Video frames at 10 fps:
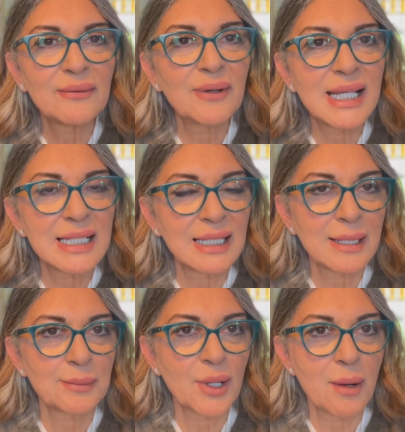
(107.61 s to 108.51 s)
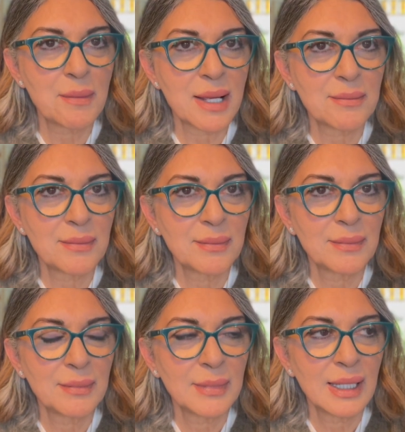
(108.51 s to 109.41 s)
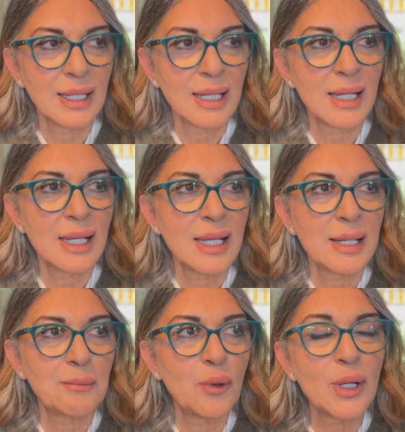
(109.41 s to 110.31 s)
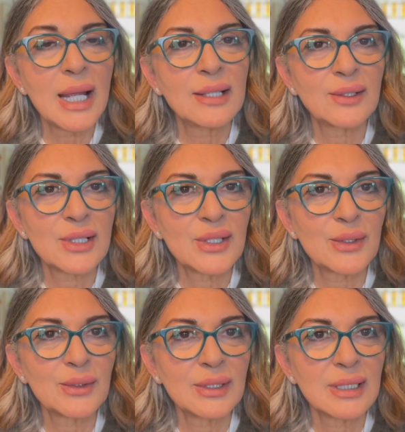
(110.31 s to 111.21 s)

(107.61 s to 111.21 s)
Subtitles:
facing the problem, more I understood